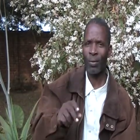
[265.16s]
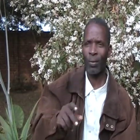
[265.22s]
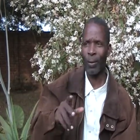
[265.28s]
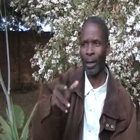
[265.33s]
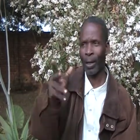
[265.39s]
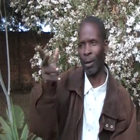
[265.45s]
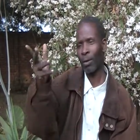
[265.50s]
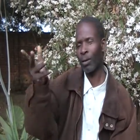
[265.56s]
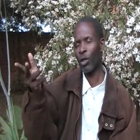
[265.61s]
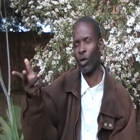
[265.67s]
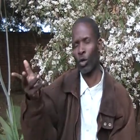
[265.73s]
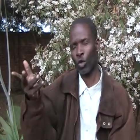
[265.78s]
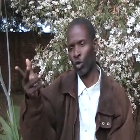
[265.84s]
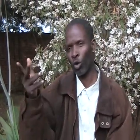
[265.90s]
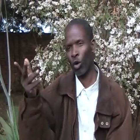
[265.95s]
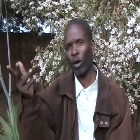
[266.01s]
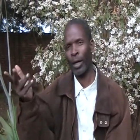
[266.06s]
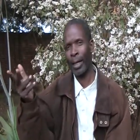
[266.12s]
well, it
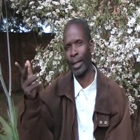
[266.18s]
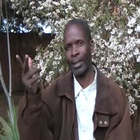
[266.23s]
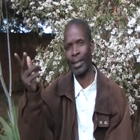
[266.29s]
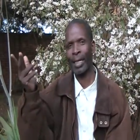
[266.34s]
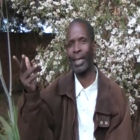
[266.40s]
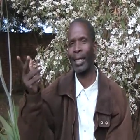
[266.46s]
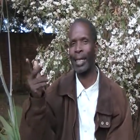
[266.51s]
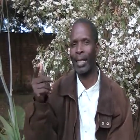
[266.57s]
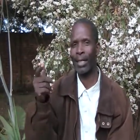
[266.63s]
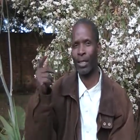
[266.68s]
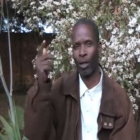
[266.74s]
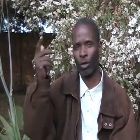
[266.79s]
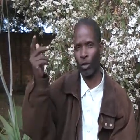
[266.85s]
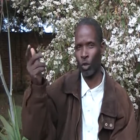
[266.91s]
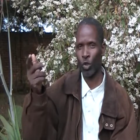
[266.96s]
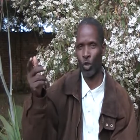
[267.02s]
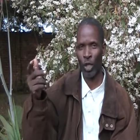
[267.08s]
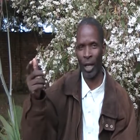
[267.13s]
was only 10 days, I
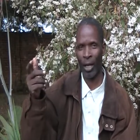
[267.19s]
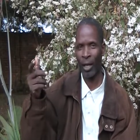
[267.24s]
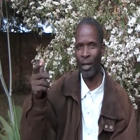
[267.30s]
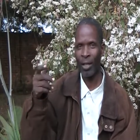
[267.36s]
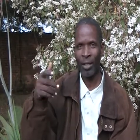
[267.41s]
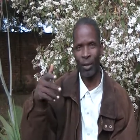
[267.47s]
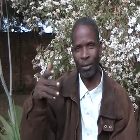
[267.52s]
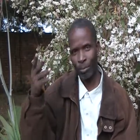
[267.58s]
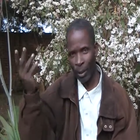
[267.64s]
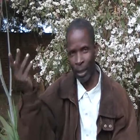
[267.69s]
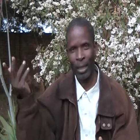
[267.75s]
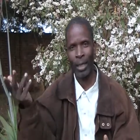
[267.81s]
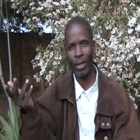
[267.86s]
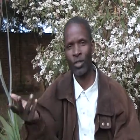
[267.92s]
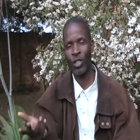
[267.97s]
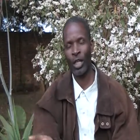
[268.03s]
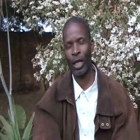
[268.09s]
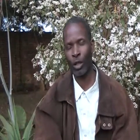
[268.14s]
could say, but
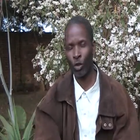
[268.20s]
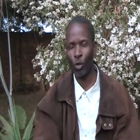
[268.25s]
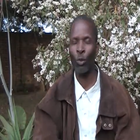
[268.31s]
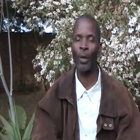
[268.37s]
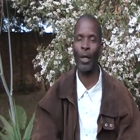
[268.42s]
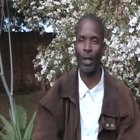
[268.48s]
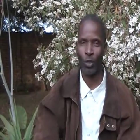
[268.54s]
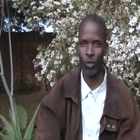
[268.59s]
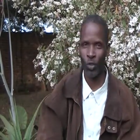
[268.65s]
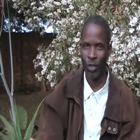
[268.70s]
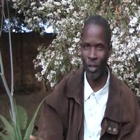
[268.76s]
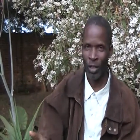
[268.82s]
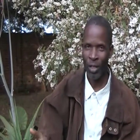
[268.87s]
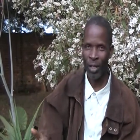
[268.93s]
let's say 2 weeks.